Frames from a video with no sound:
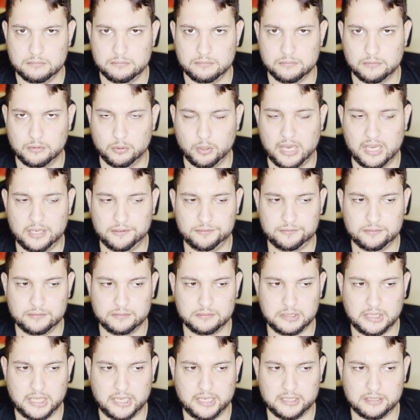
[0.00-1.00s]
You have
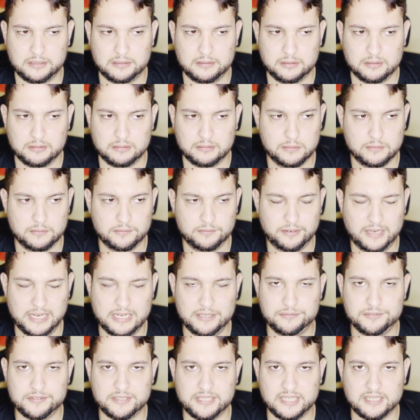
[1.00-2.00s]
like
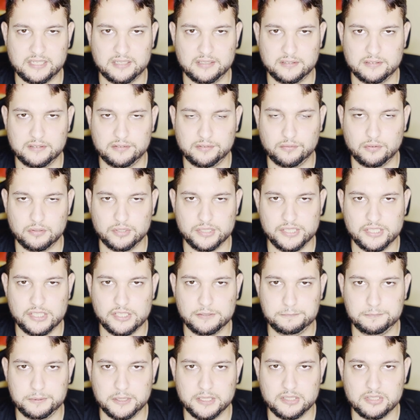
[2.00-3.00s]
five seconds for
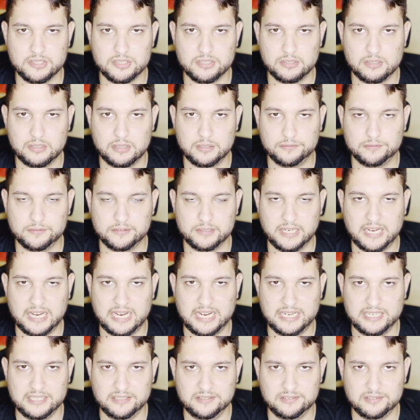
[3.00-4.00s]
each picture of the
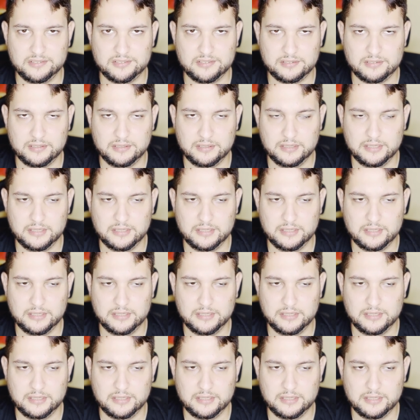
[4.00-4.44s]
eyes,